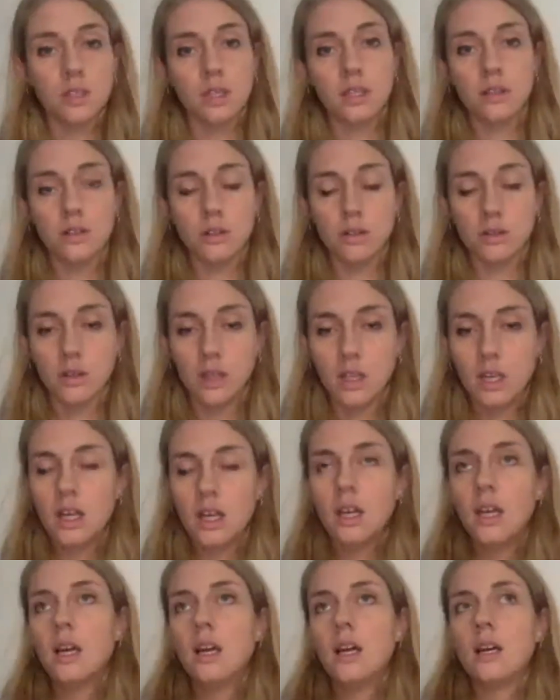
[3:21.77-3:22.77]
And, you know,
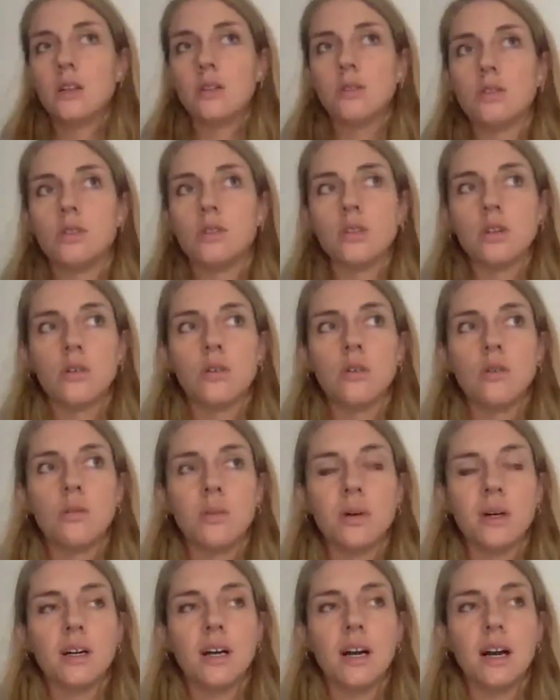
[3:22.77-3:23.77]
so,
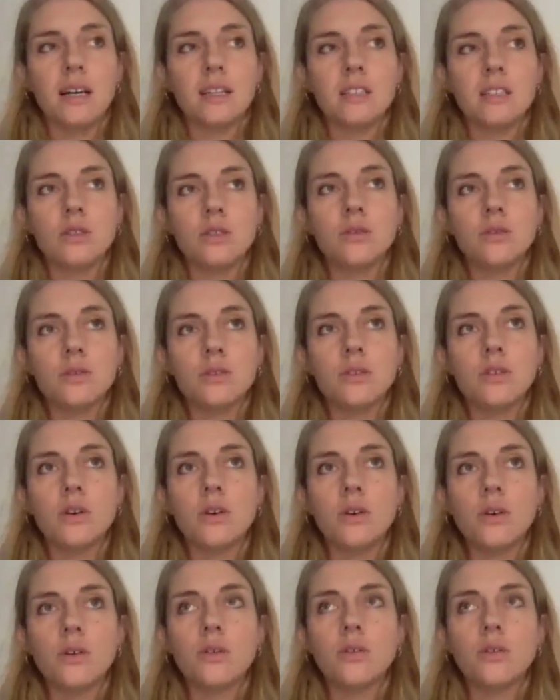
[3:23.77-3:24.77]
but I don't
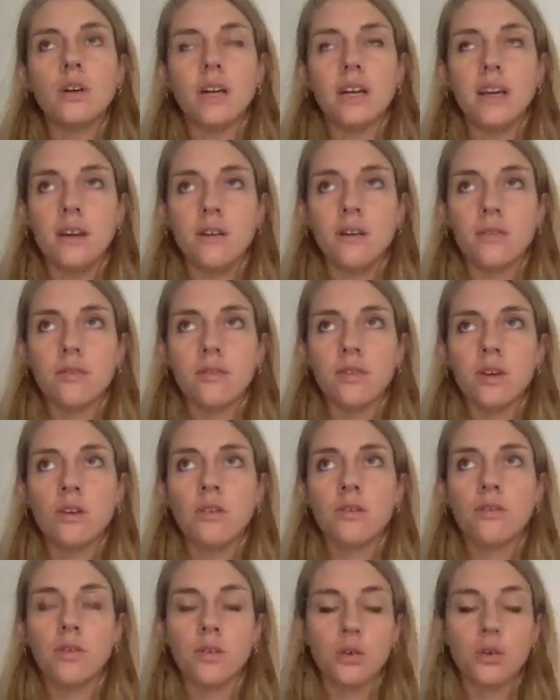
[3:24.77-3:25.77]
know if
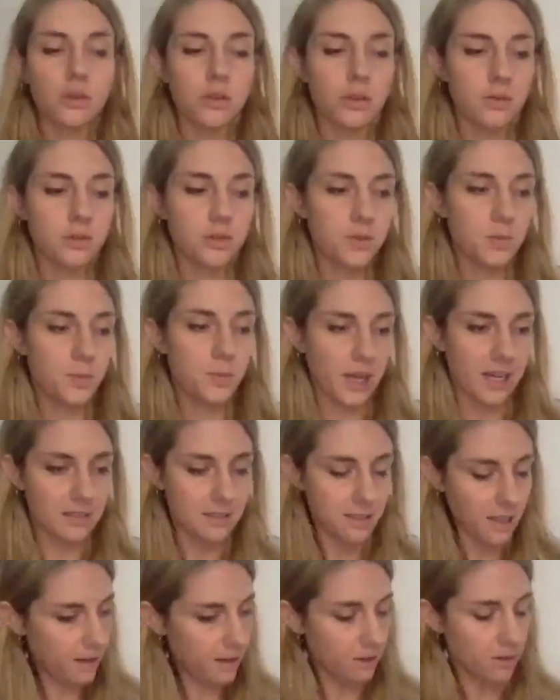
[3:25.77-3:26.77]
for the
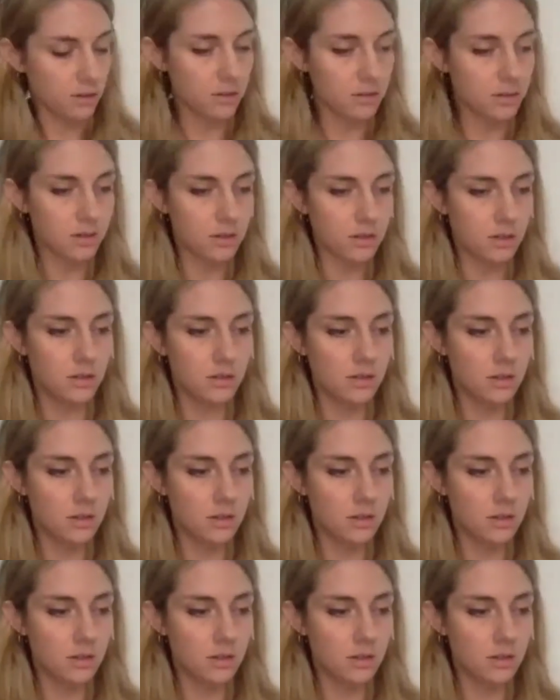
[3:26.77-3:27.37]
spectators,